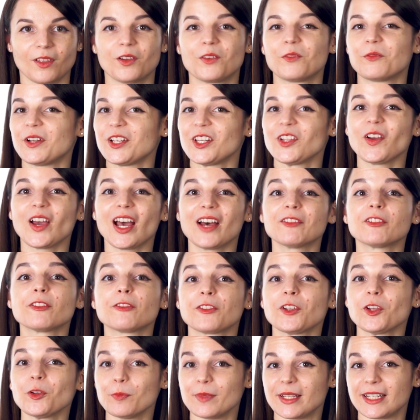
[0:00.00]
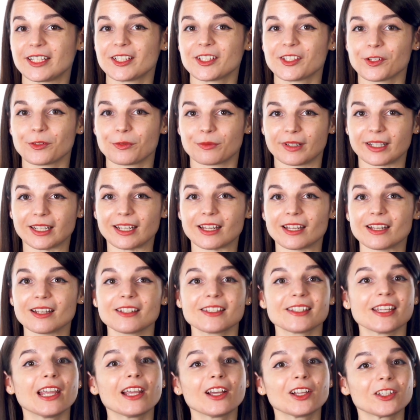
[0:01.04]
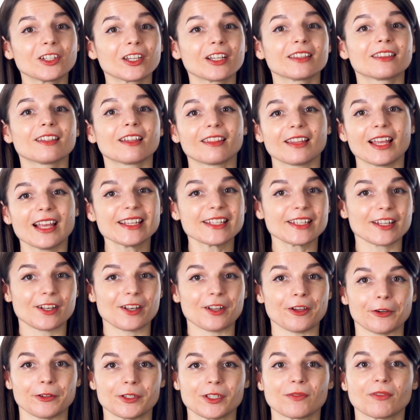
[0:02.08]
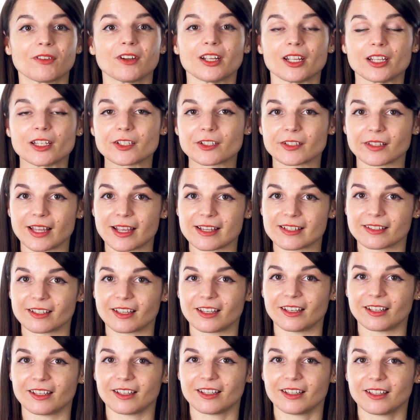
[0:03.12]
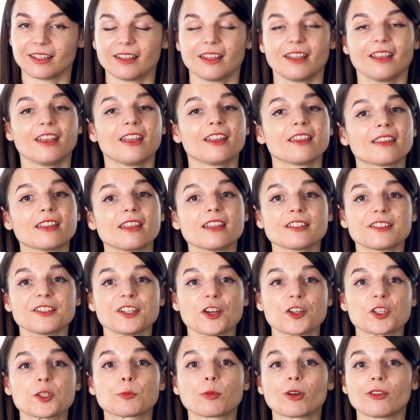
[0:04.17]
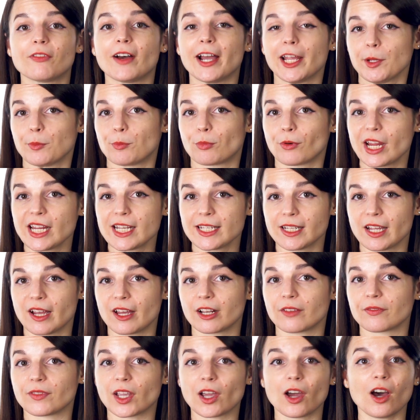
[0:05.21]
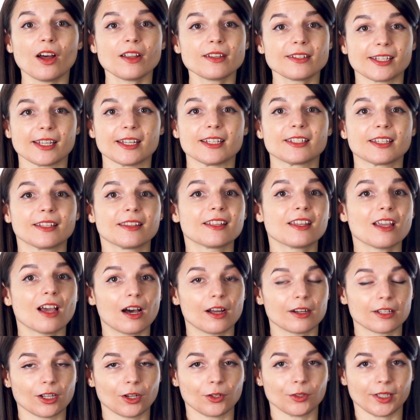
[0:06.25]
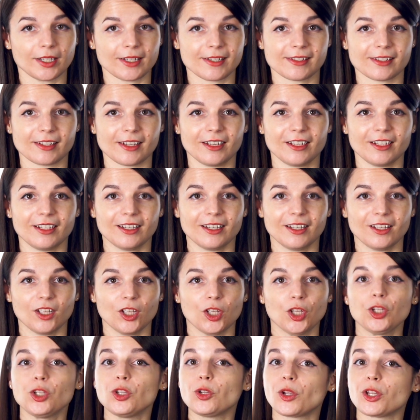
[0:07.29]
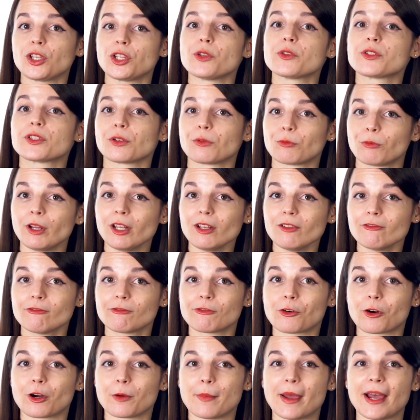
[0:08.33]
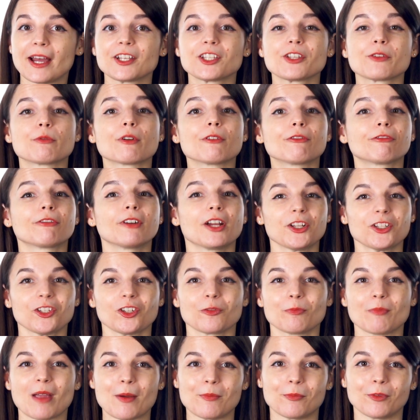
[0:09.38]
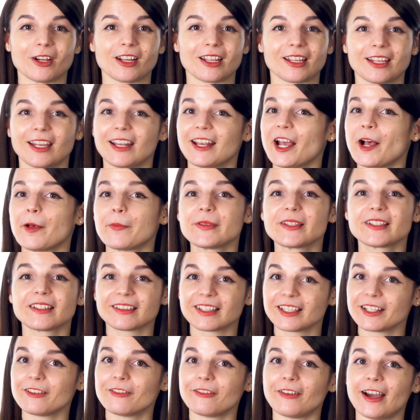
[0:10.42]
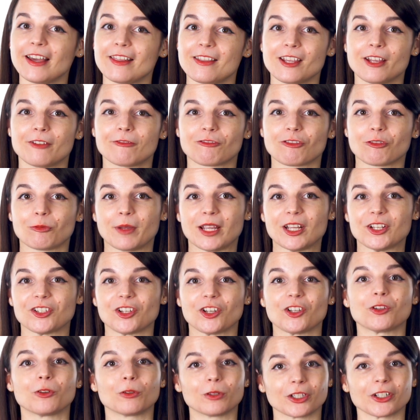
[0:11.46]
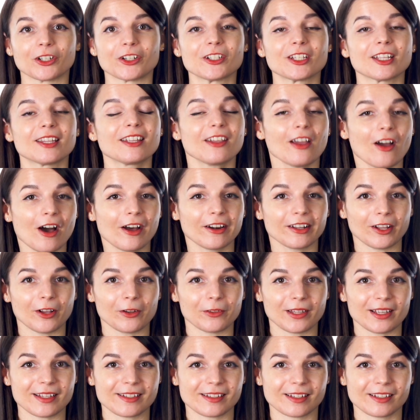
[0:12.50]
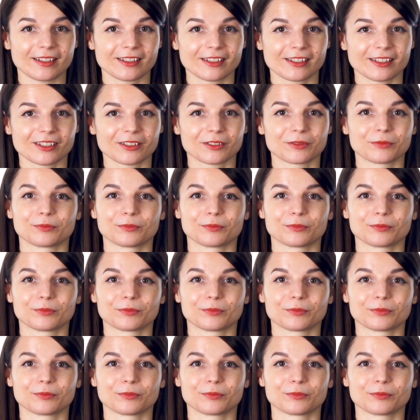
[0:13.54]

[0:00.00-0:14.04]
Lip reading: When you have a few minutes to read, take a look at the lesson notes for each lesson. These notes provide a breakdown of the content in the audio lesson. You can use the written format to refresh your memory and help solidify the information you learned in the audio lessons.